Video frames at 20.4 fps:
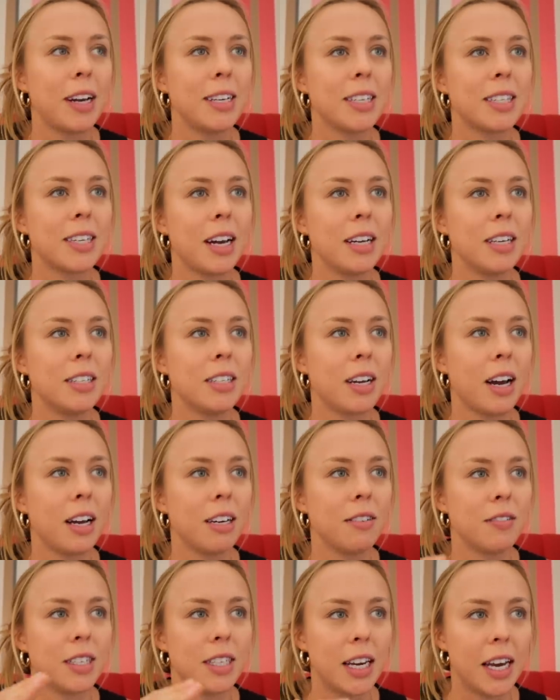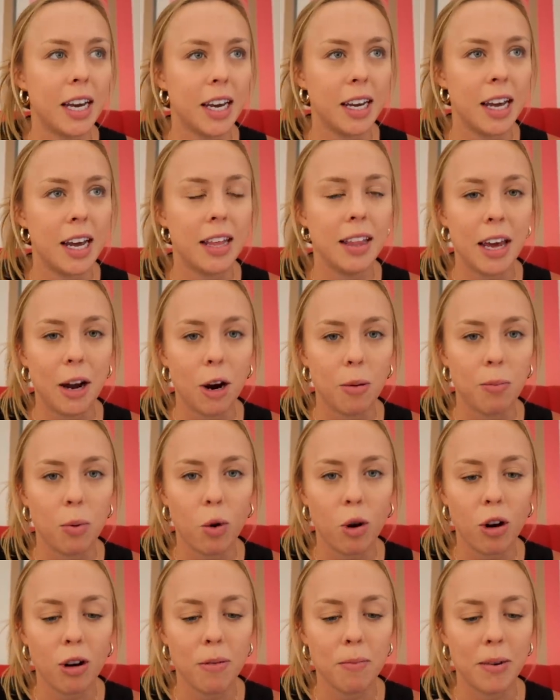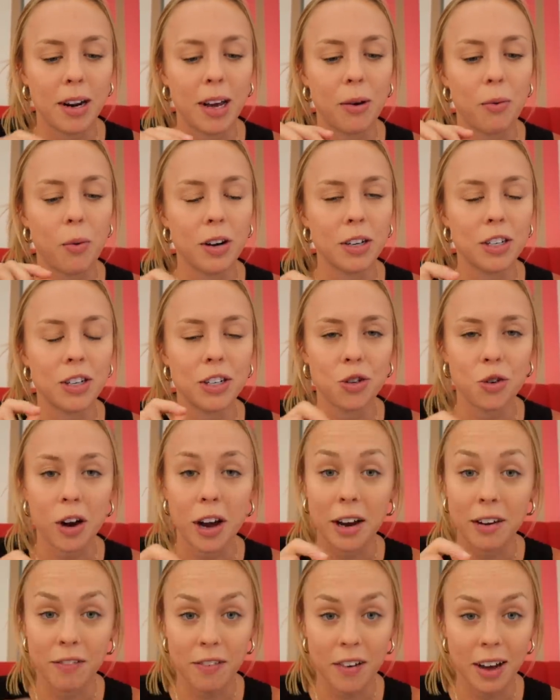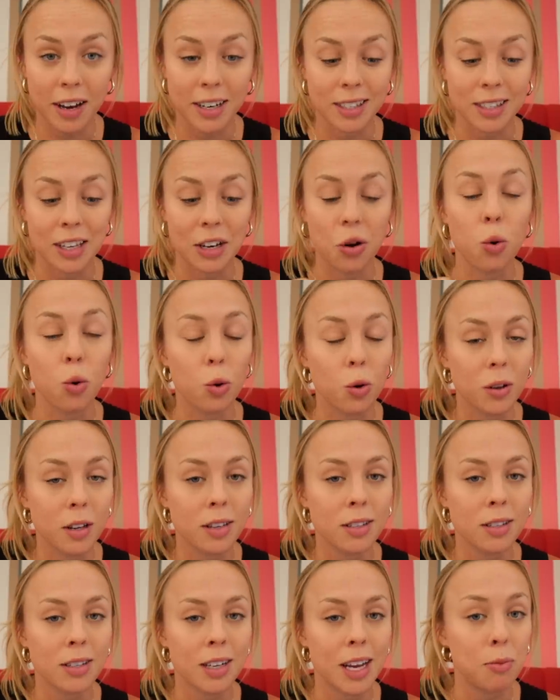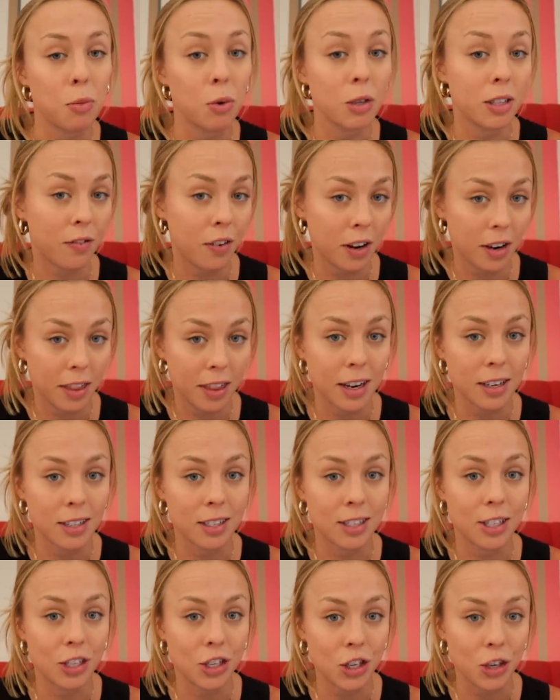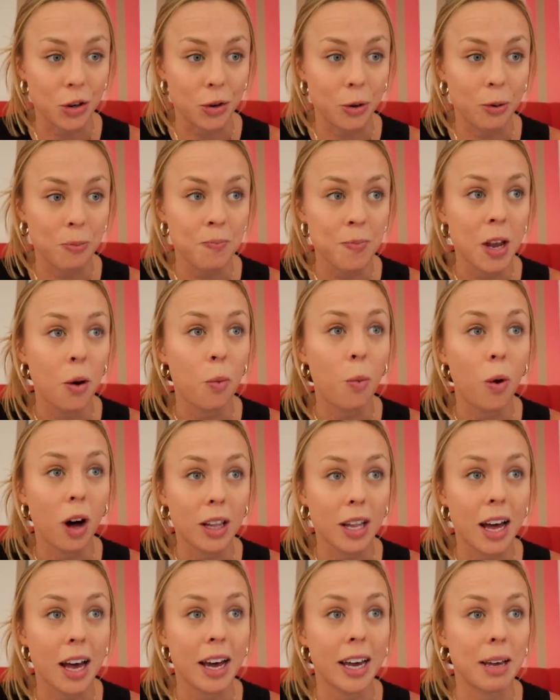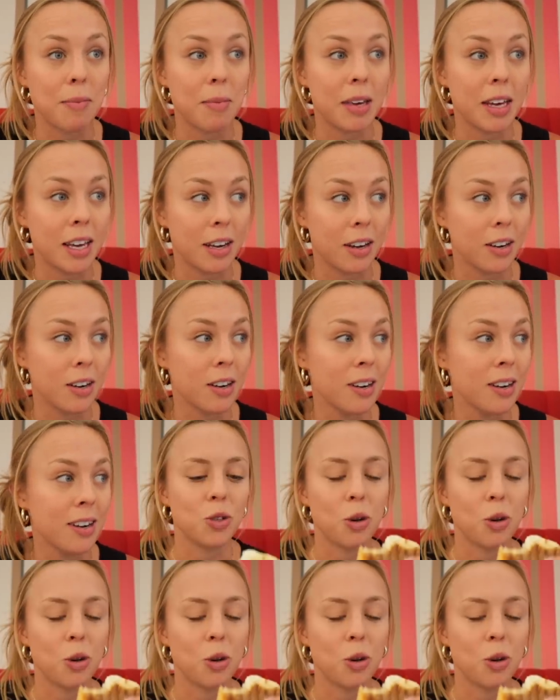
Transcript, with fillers: I decided to kind of stay in the airport, but I want to try and find the coolest and most fun things to do while I'm here.